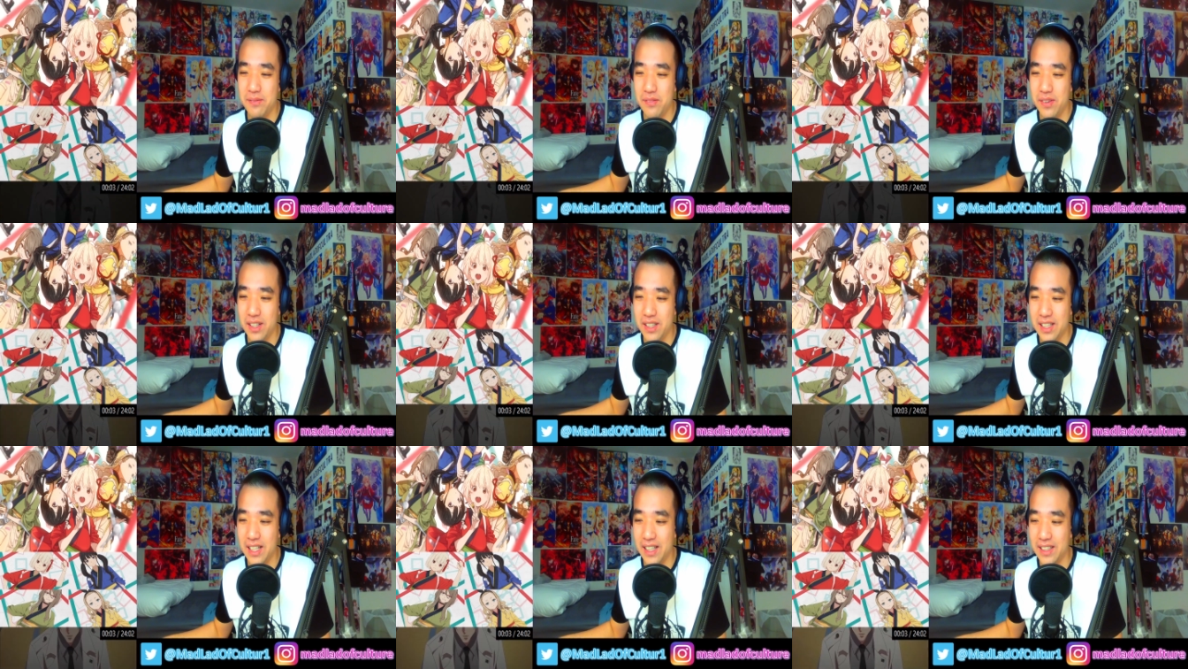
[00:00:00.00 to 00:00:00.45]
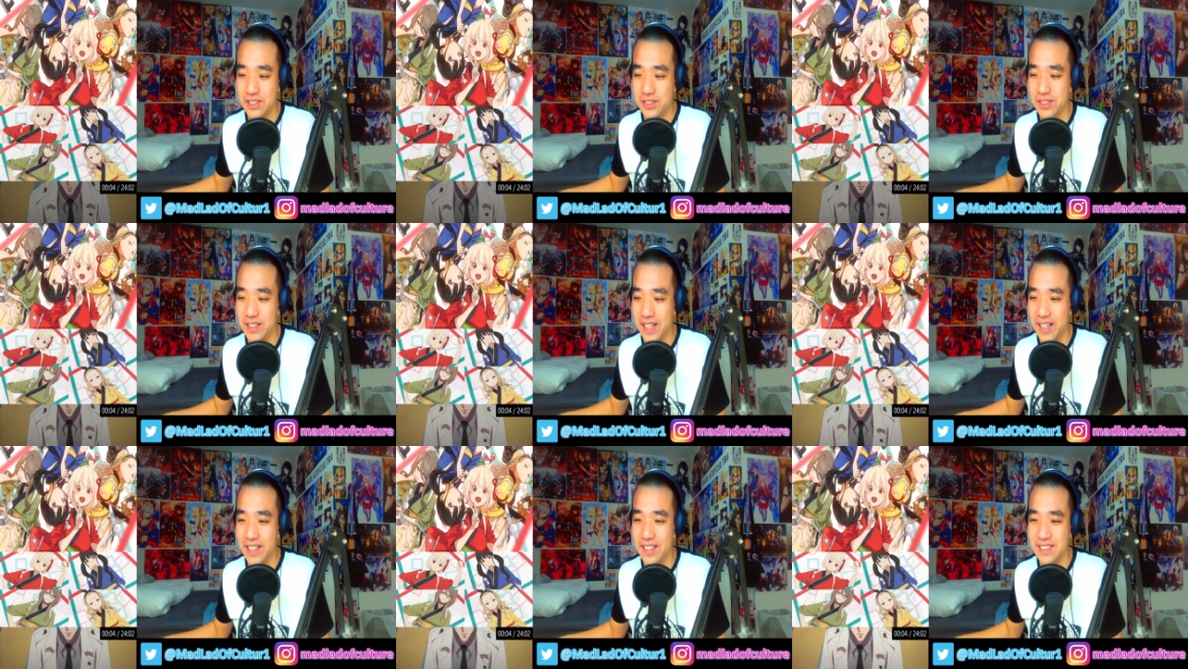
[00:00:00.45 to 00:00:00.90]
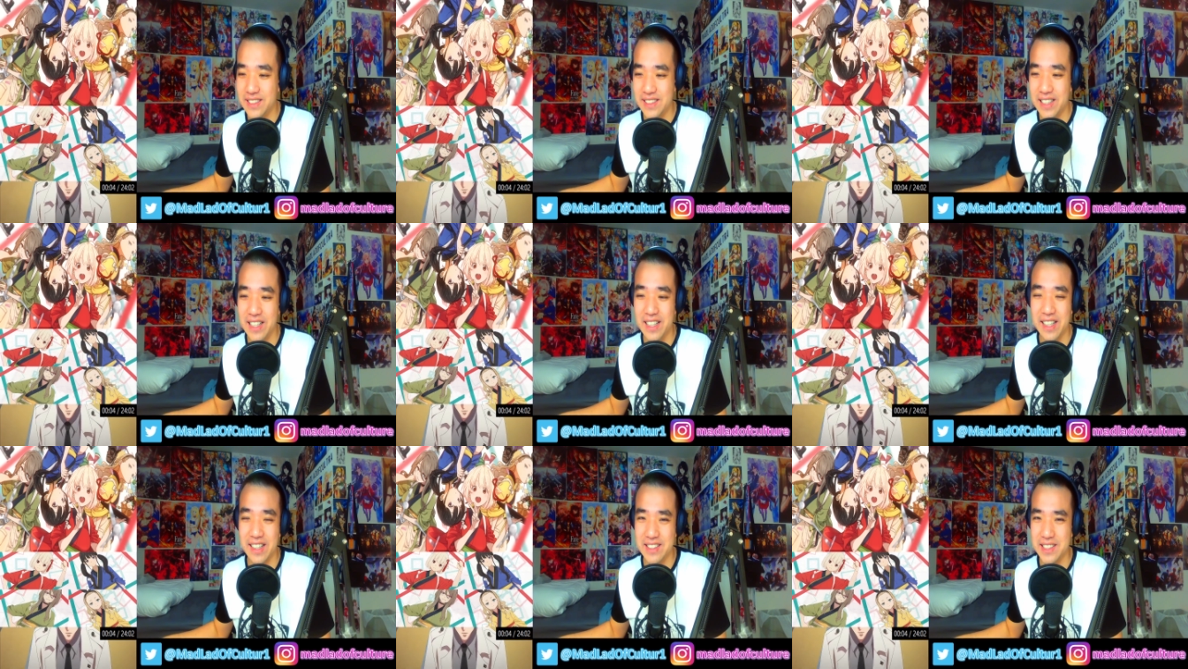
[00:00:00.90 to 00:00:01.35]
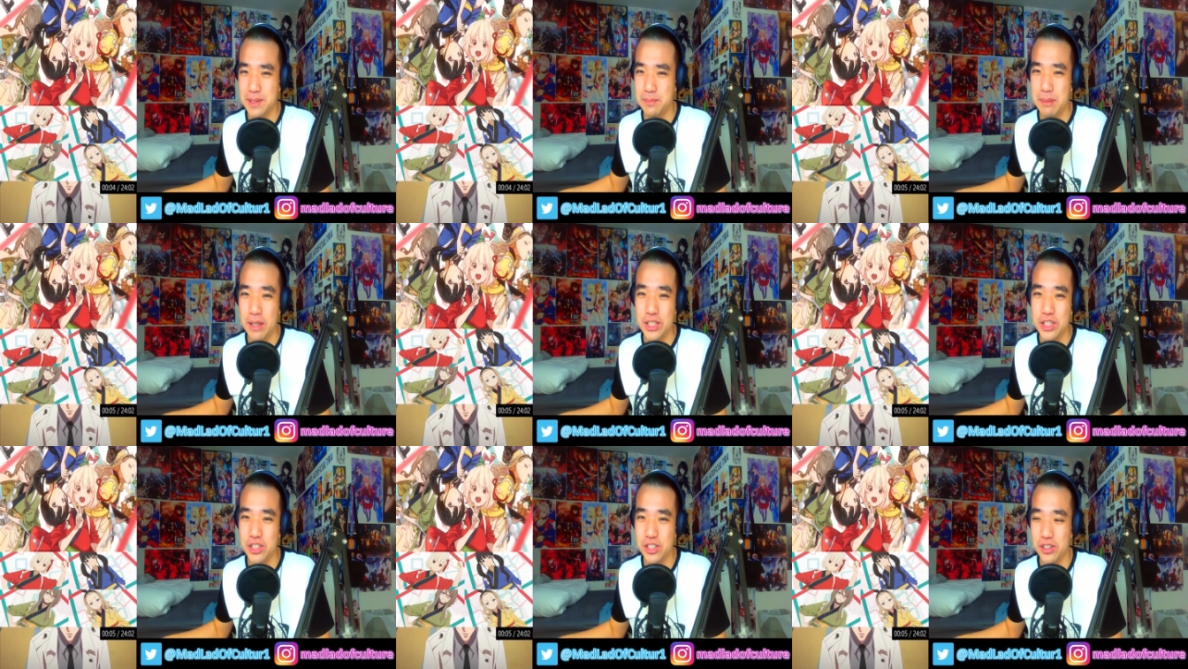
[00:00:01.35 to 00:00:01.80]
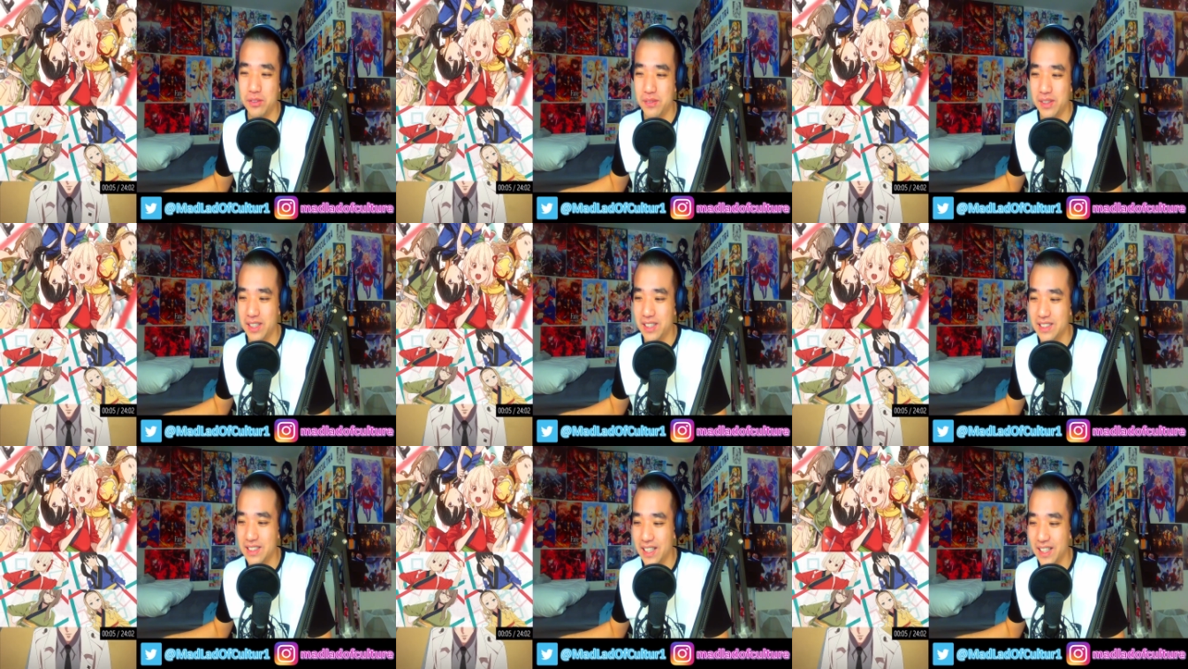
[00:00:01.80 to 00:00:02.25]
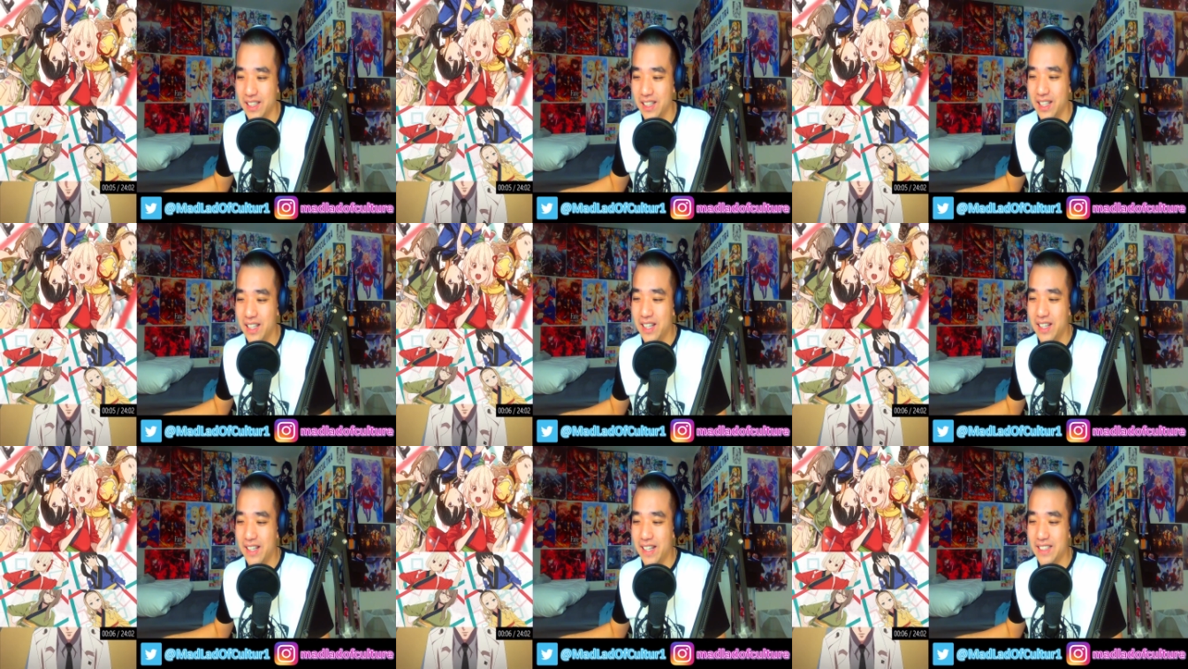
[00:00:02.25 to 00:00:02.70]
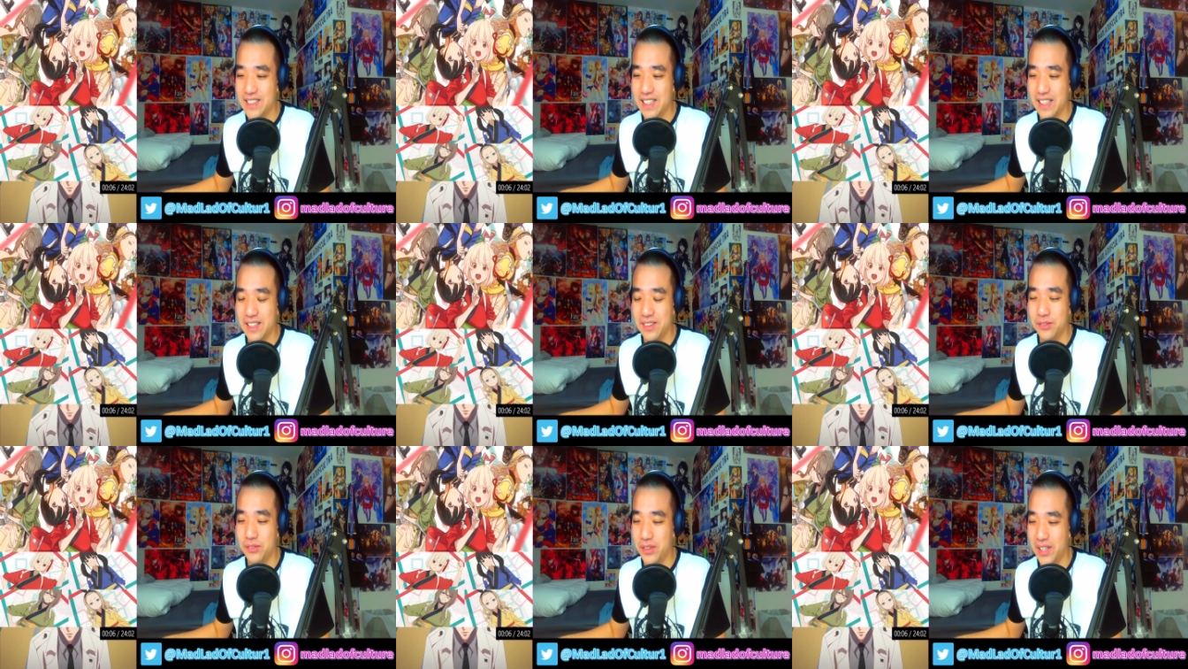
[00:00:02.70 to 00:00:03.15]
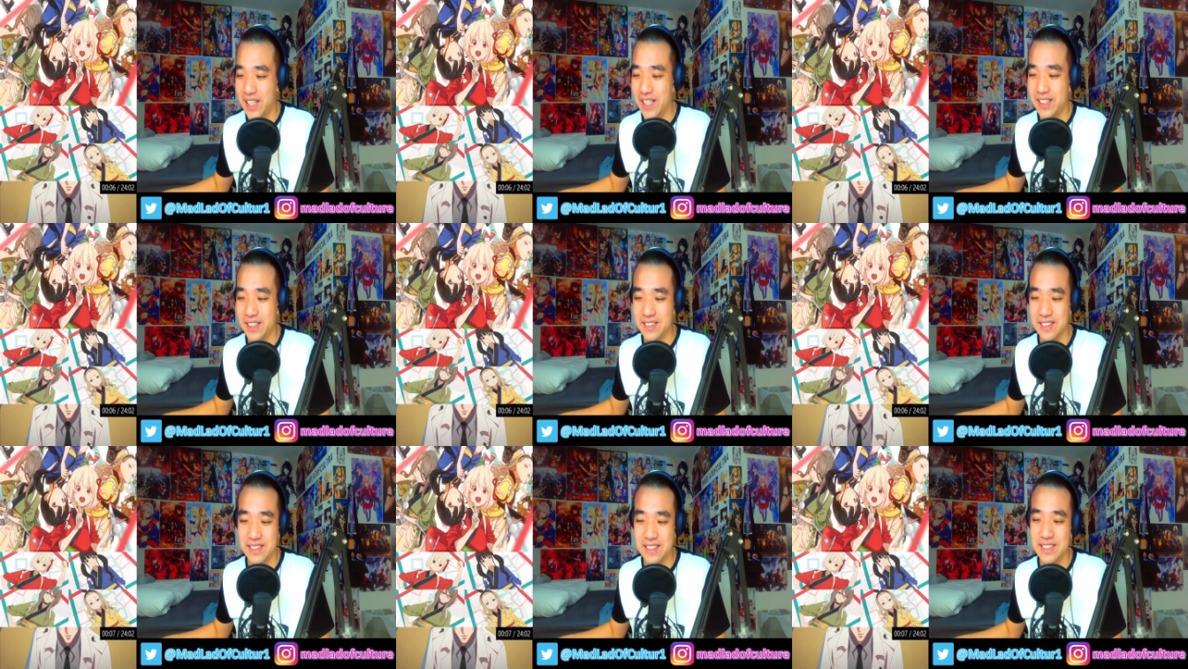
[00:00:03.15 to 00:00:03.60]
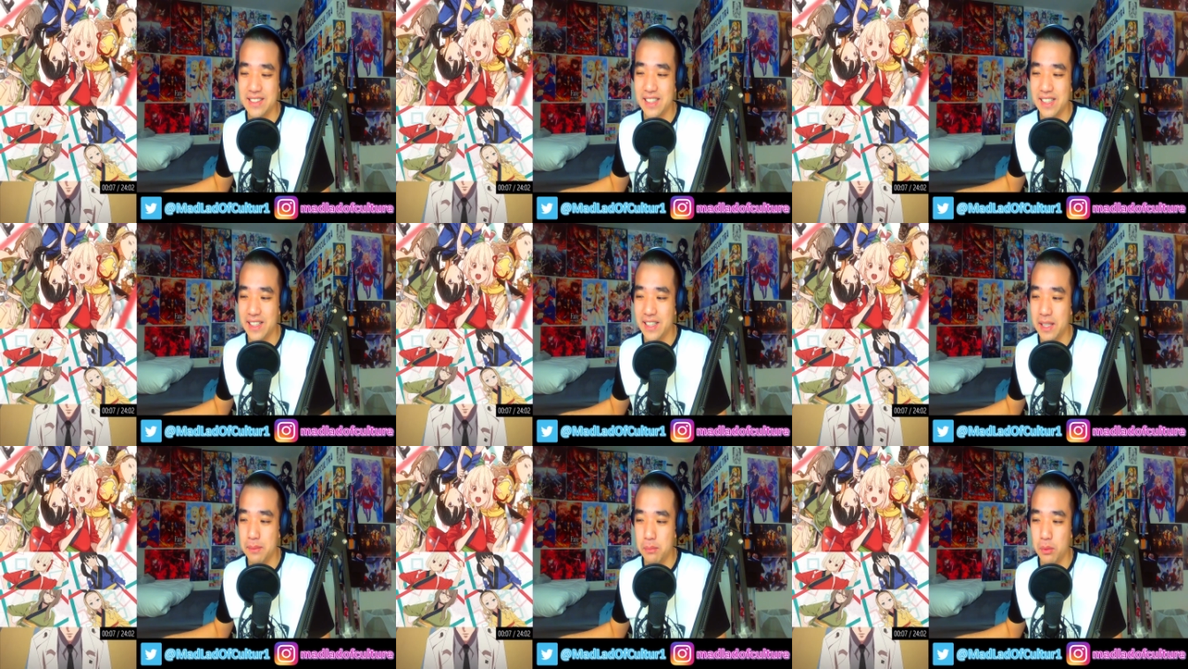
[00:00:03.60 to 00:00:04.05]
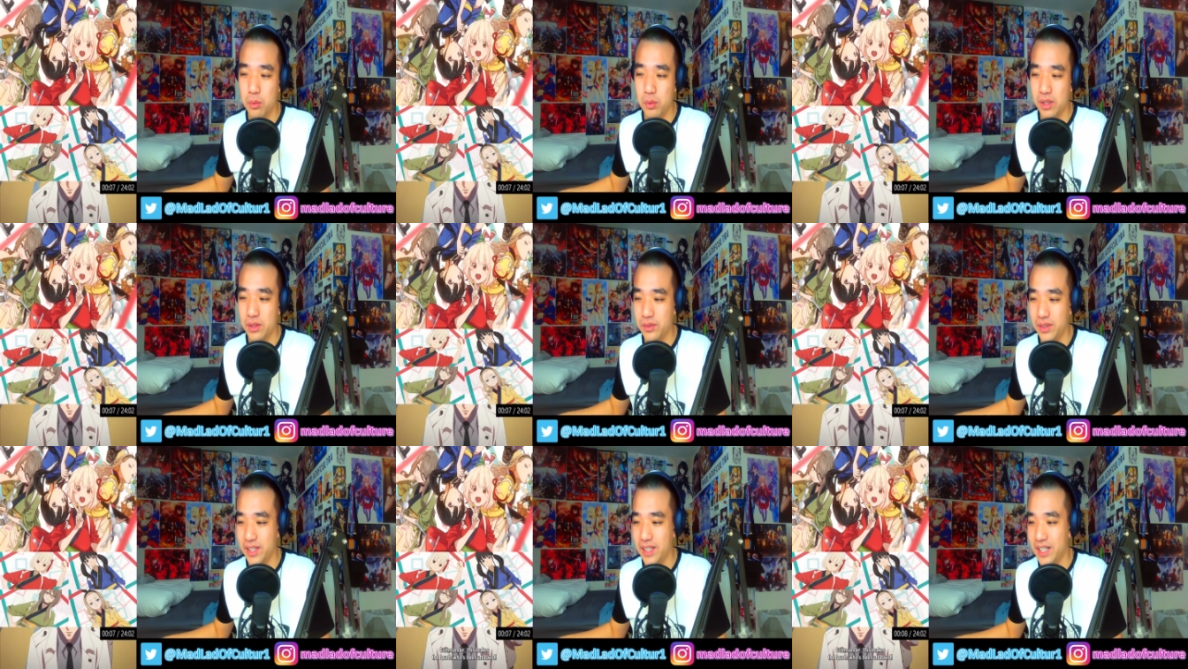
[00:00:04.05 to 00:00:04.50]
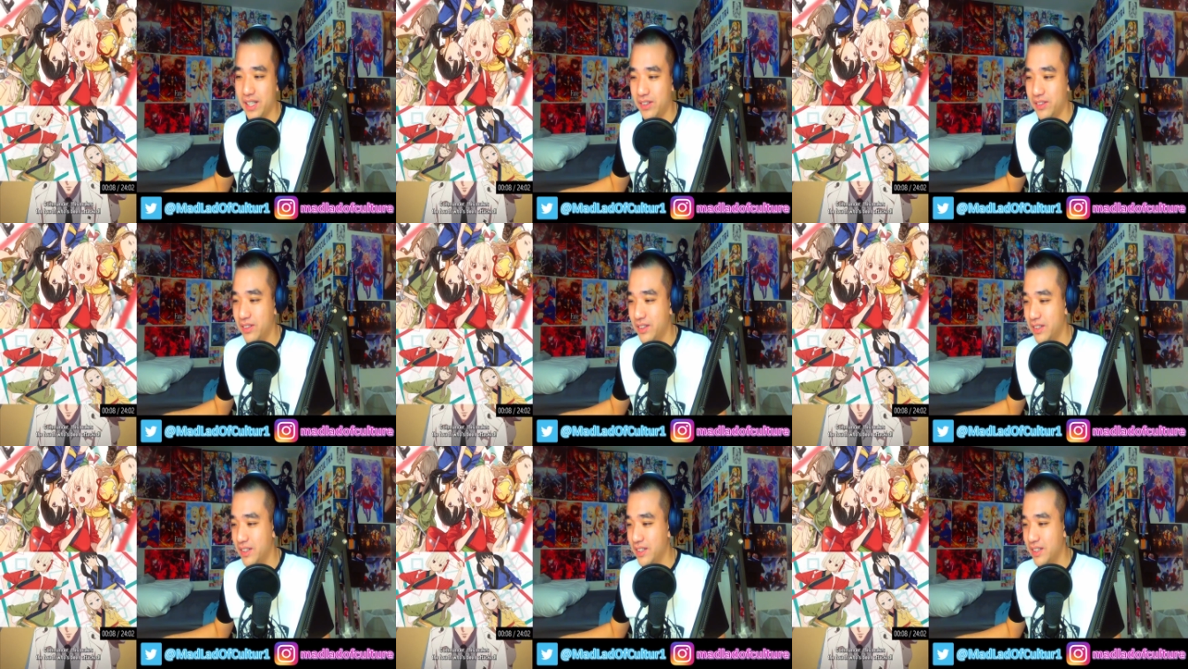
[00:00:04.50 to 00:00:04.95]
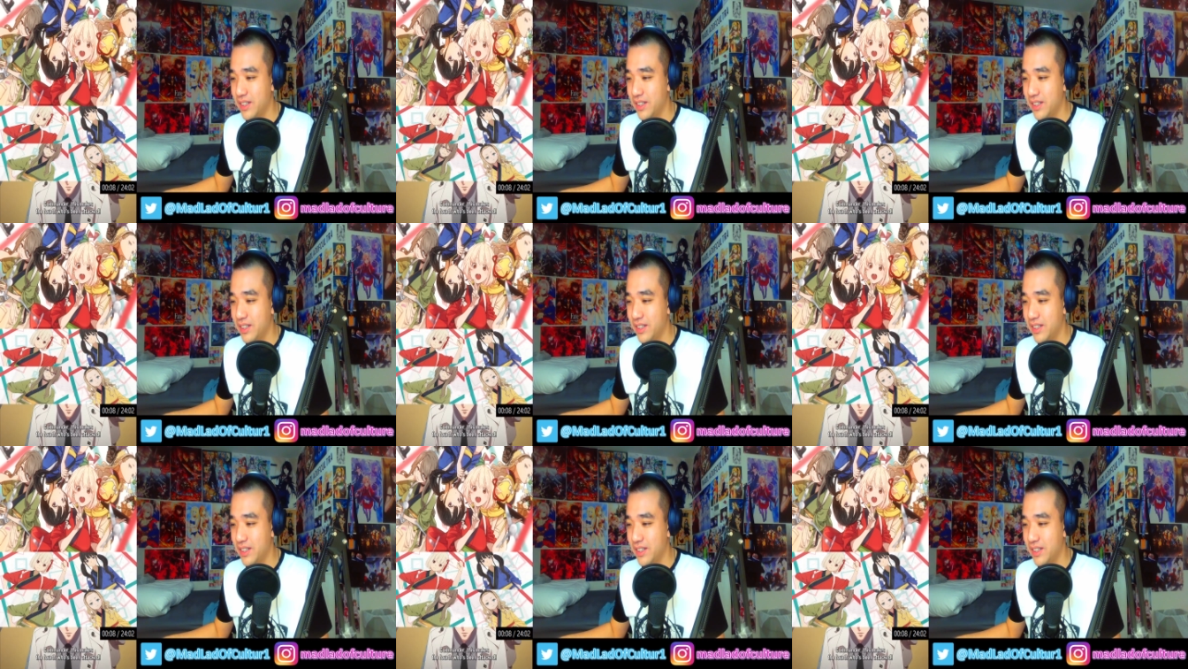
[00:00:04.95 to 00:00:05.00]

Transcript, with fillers: but like today is kind of special because like it's like really consistently number one right now.